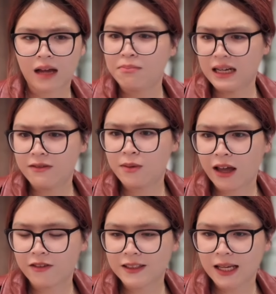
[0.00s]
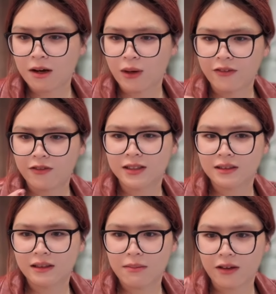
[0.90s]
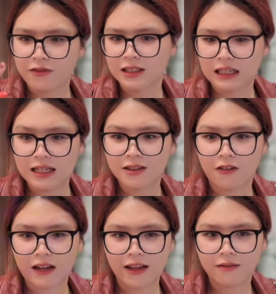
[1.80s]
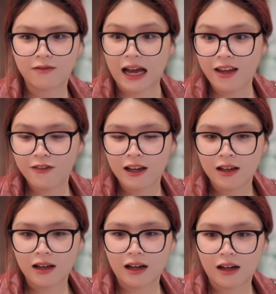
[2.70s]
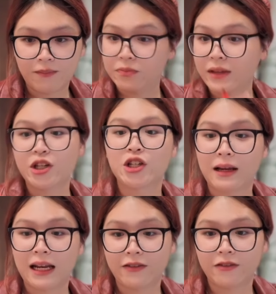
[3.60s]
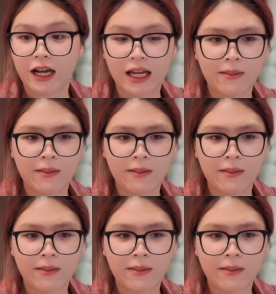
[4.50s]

unbelievable at first sight, but when I first did my first class of like 5, that changed my life, right?